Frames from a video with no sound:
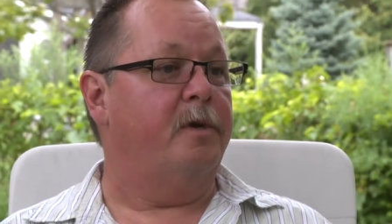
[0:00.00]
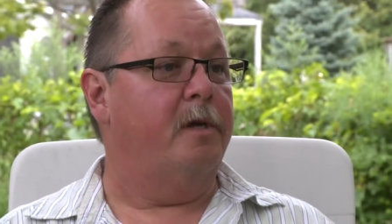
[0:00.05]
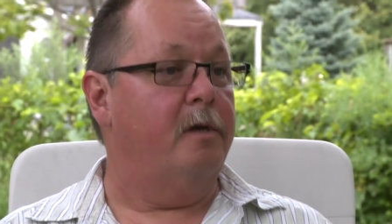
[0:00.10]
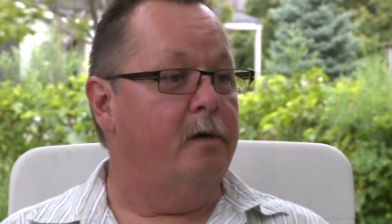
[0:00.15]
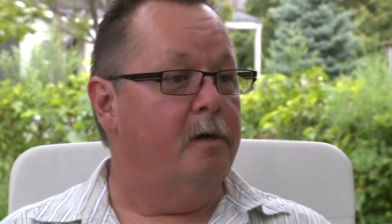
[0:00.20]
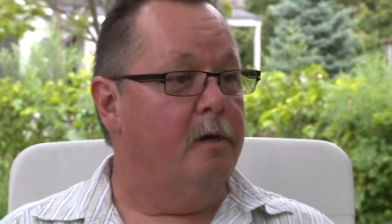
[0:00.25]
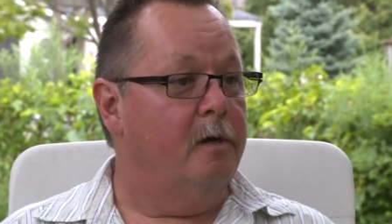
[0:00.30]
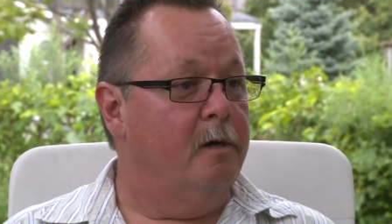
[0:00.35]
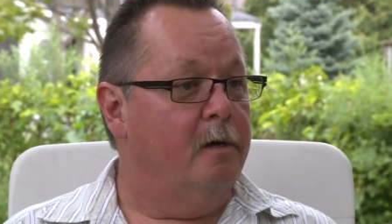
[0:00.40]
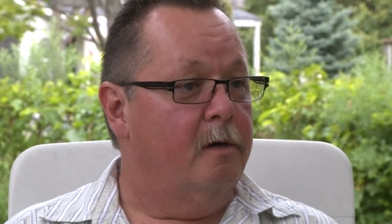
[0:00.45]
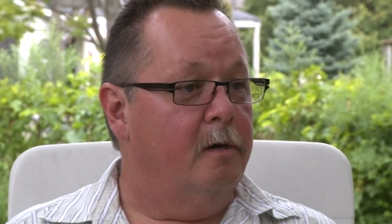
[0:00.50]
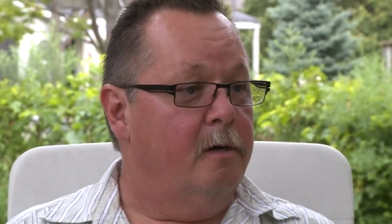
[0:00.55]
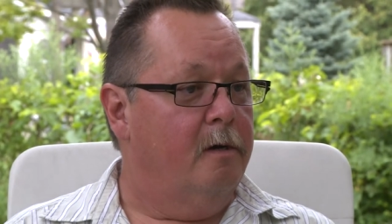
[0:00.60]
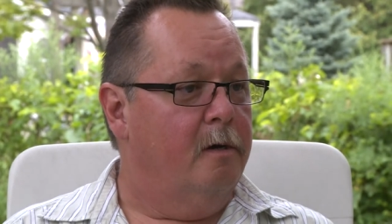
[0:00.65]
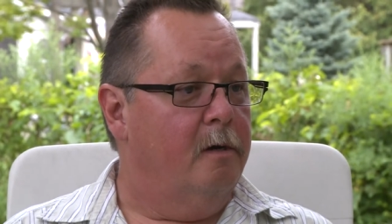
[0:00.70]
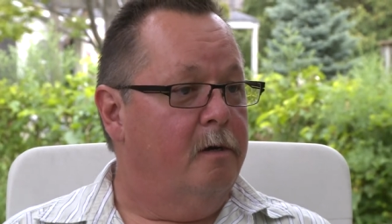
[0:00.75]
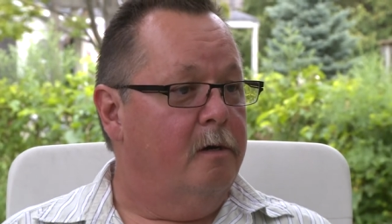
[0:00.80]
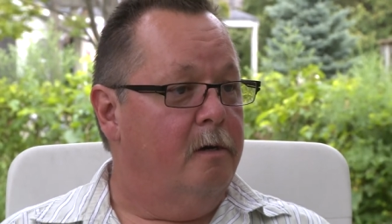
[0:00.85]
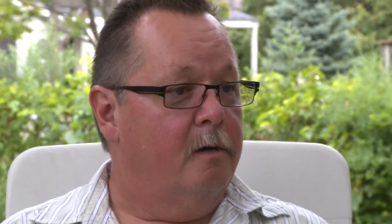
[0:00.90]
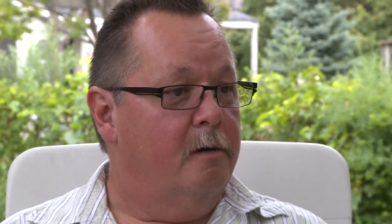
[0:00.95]

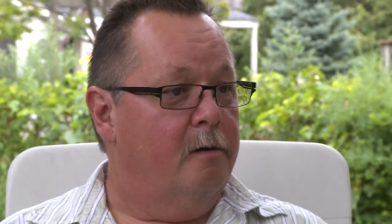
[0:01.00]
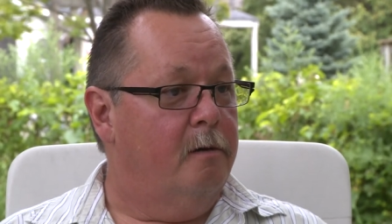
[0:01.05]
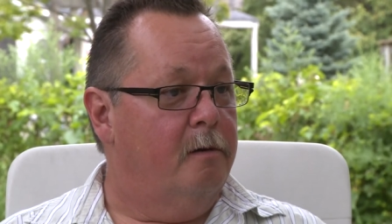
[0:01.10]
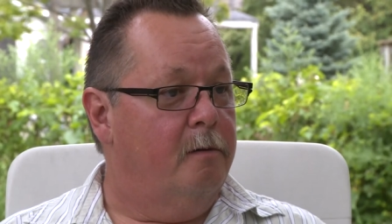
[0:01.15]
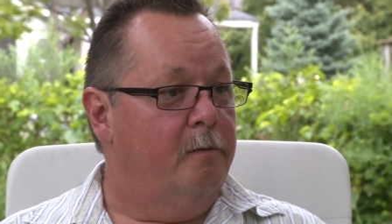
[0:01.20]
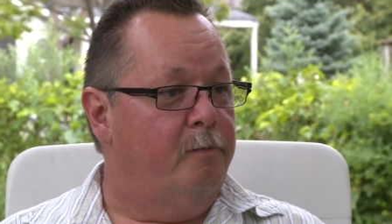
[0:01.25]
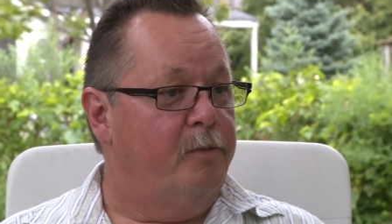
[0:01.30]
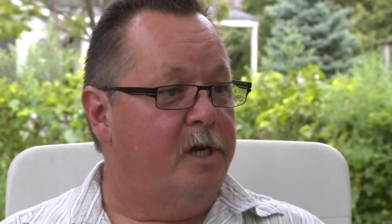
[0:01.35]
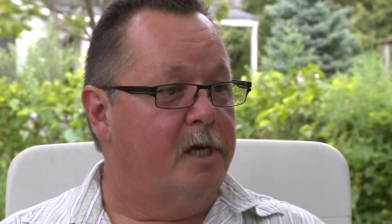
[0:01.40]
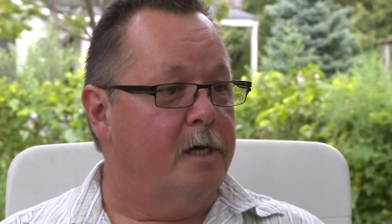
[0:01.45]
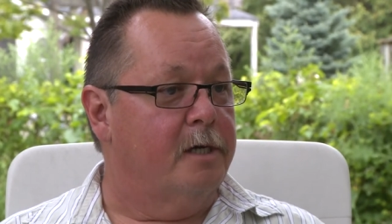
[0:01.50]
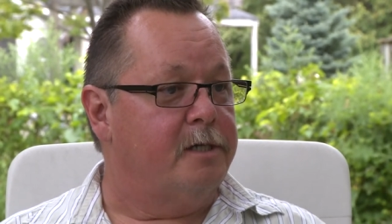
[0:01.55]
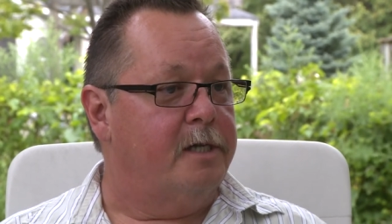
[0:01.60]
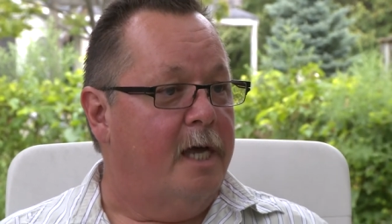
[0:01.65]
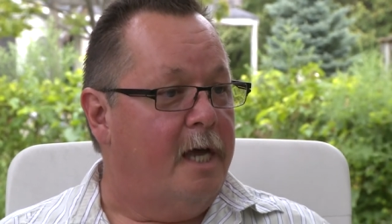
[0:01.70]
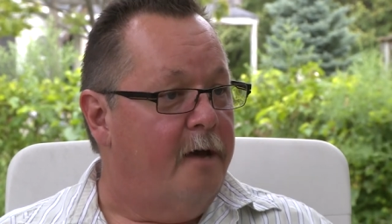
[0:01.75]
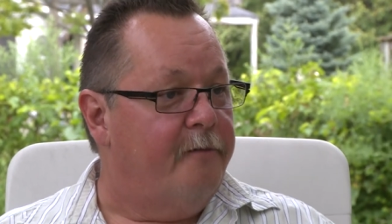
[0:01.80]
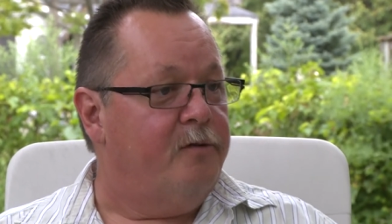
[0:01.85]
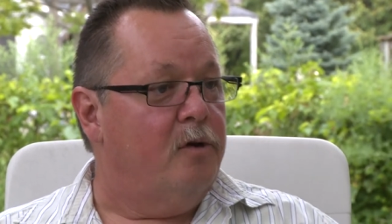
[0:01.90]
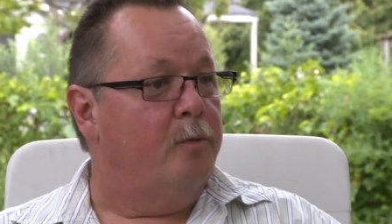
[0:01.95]
Mm-hmm. Because
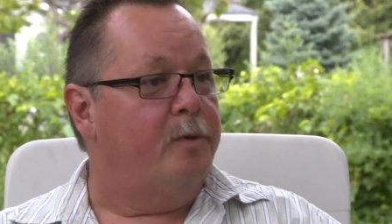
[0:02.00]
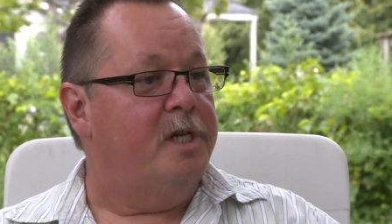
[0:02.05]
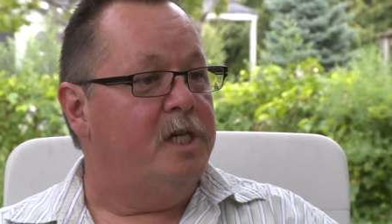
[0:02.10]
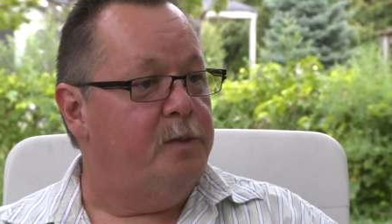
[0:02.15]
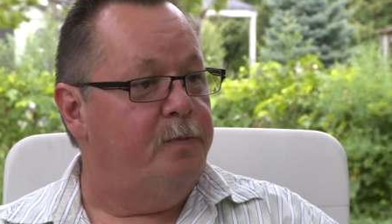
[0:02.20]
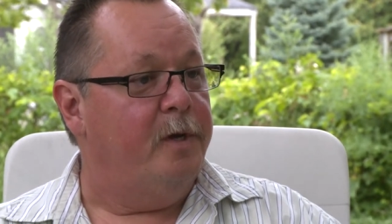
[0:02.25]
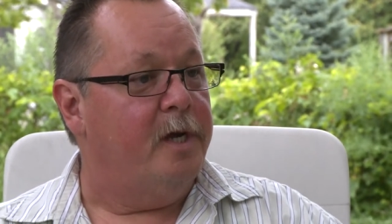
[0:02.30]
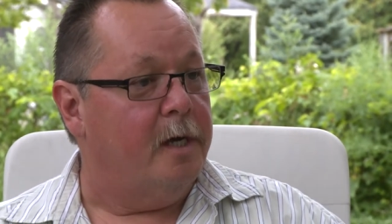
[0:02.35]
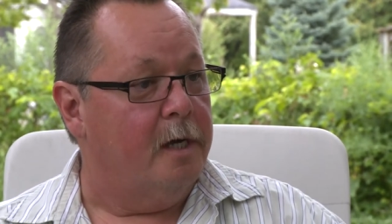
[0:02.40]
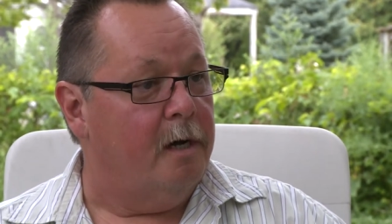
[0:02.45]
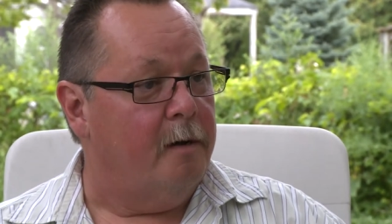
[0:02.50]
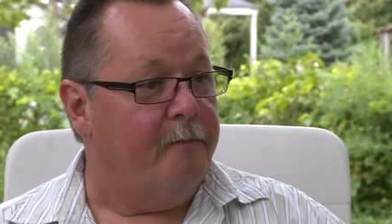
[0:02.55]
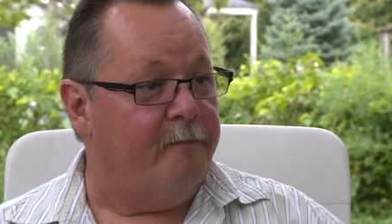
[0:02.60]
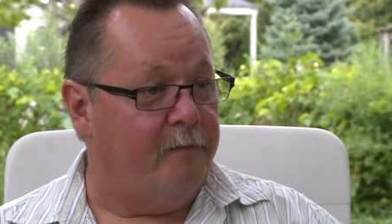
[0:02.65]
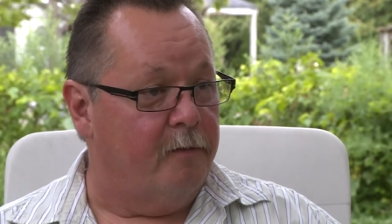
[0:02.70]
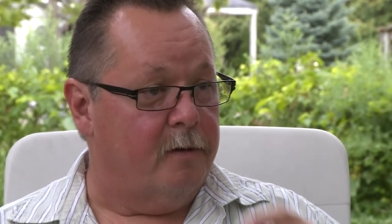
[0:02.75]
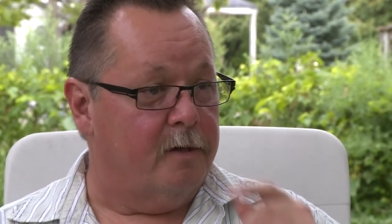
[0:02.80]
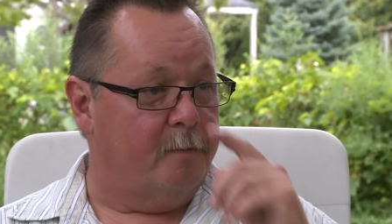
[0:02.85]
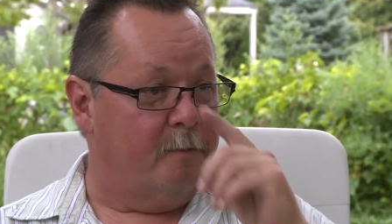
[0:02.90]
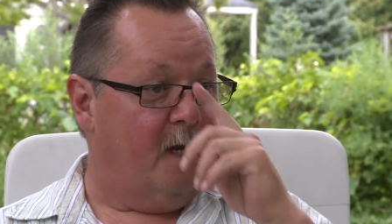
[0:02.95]
they have nobody speaking up
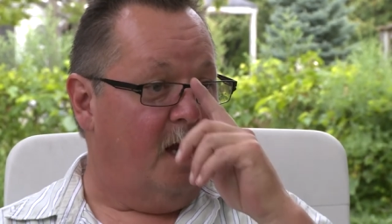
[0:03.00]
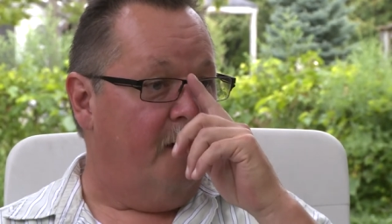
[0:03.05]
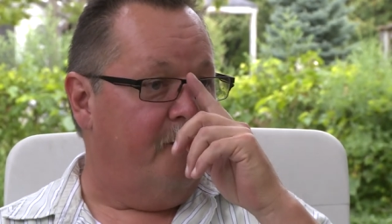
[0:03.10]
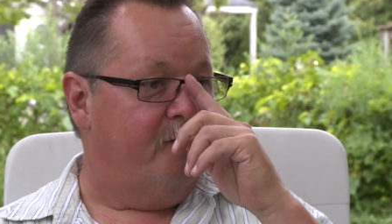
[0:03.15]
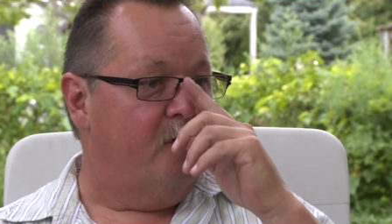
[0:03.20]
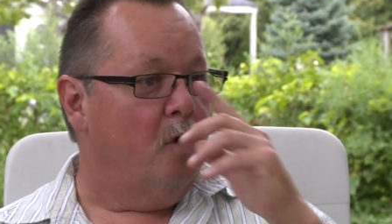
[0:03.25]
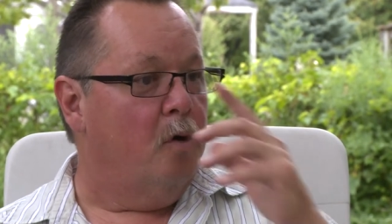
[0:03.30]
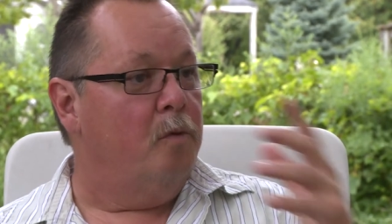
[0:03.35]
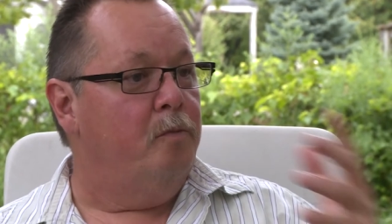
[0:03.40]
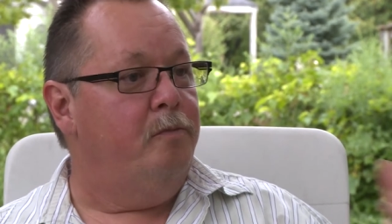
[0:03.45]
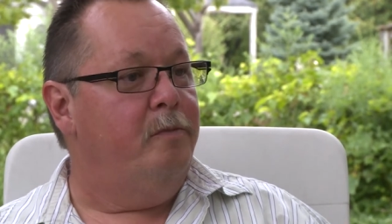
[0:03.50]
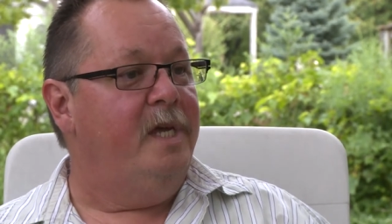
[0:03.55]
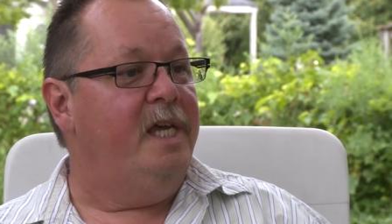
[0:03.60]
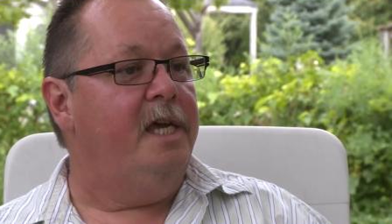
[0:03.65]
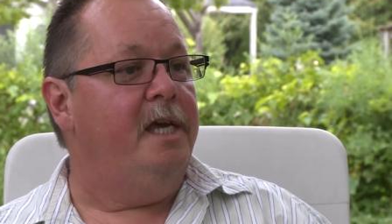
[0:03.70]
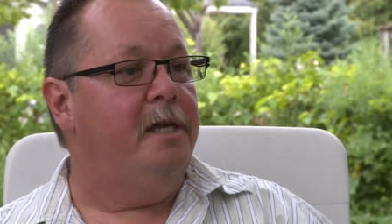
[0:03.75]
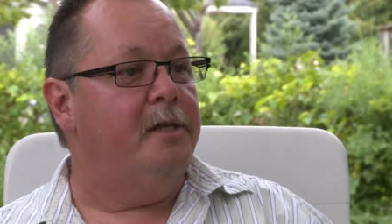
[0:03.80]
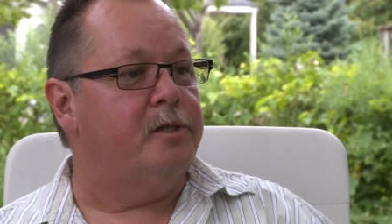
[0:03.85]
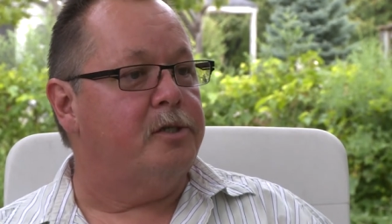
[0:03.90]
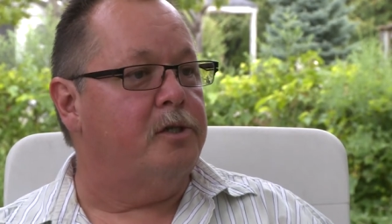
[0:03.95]
for them. They have no
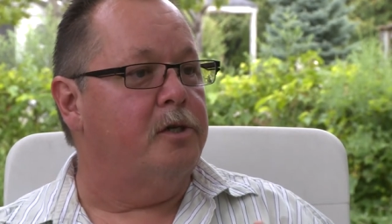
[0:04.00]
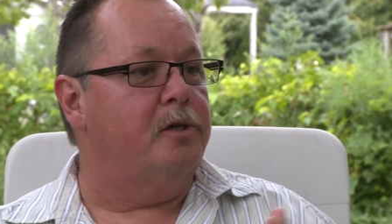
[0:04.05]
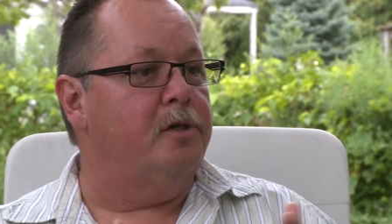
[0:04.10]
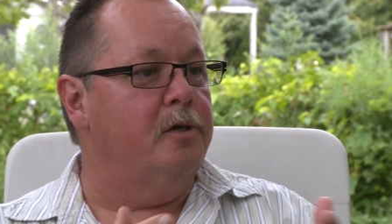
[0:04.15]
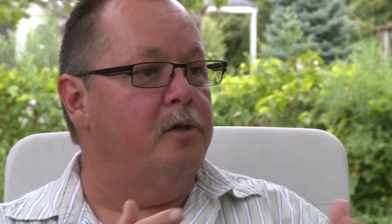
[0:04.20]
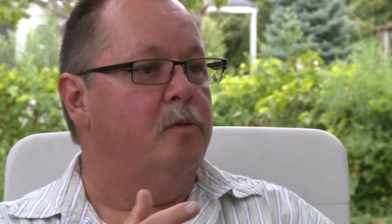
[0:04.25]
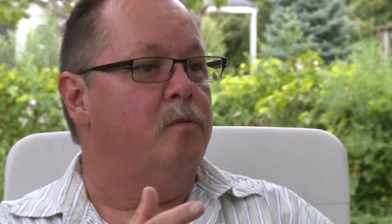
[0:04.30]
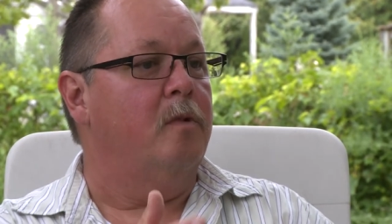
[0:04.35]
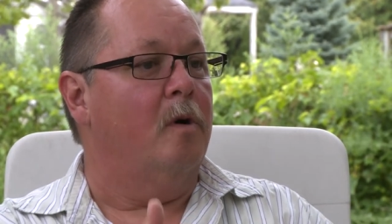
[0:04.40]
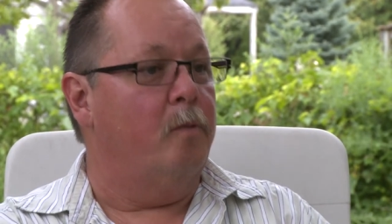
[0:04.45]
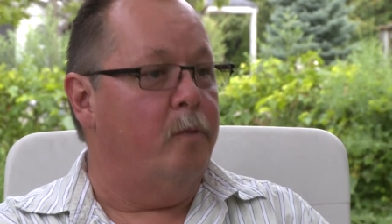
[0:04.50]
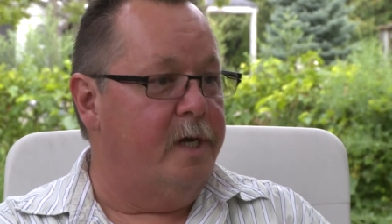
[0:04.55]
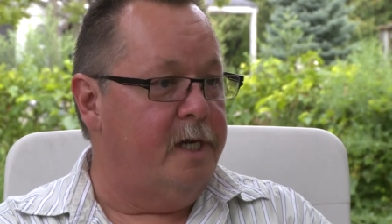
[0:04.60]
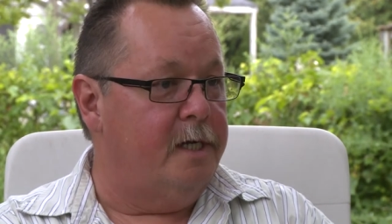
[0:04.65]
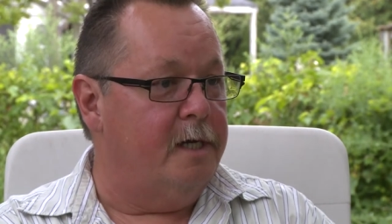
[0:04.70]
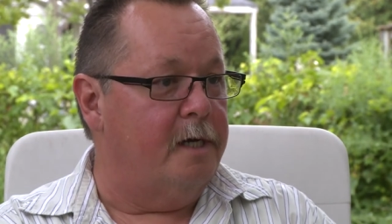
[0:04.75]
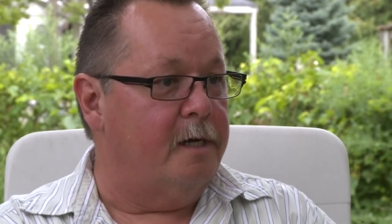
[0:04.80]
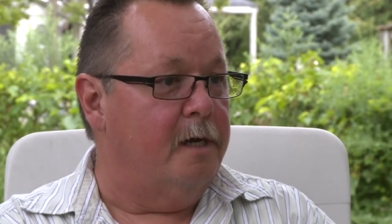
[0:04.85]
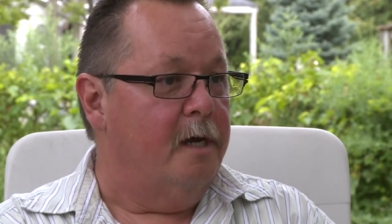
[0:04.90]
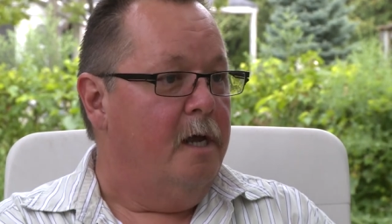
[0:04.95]
means to do what we
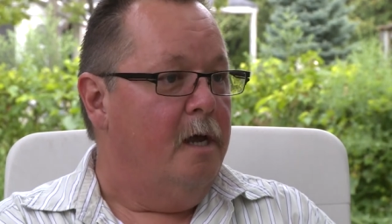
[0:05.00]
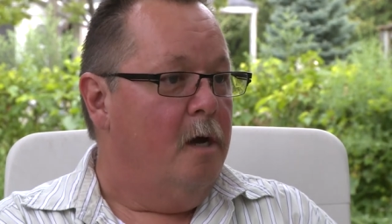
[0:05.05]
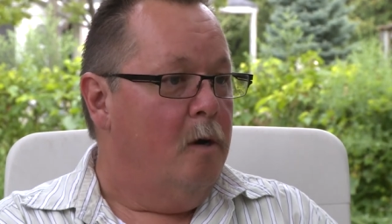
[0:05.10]
did.